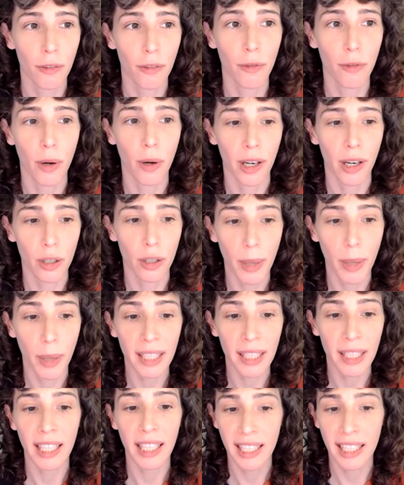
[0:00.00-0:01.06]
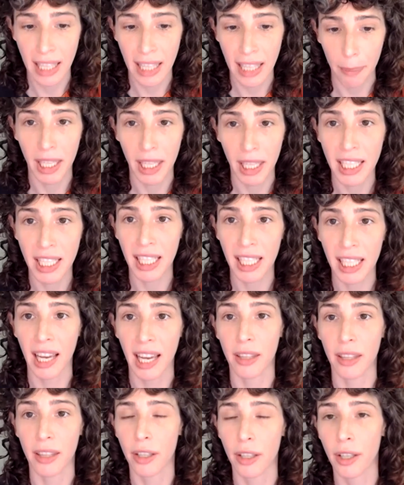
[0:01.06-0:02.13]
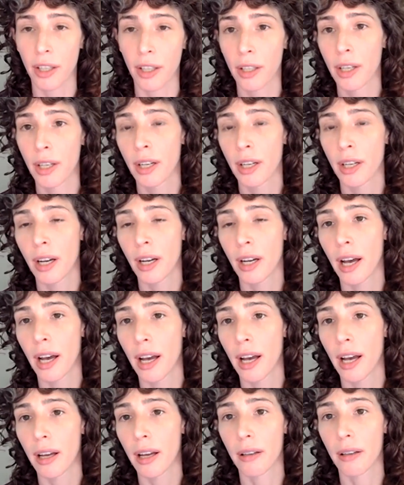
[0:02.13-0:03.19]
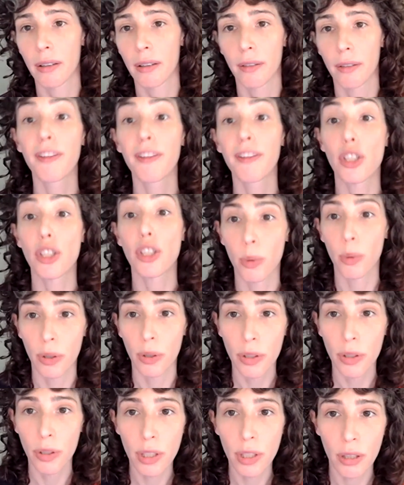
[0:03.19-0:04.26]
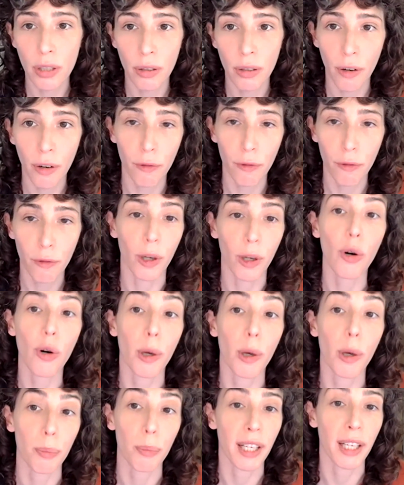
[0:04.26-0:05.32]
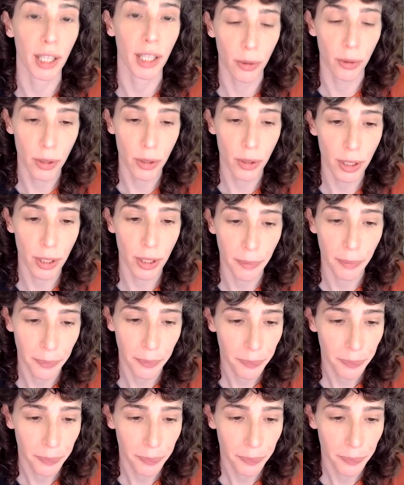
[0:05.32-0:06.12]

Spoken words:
for quickly slapping together visuals for corporate use.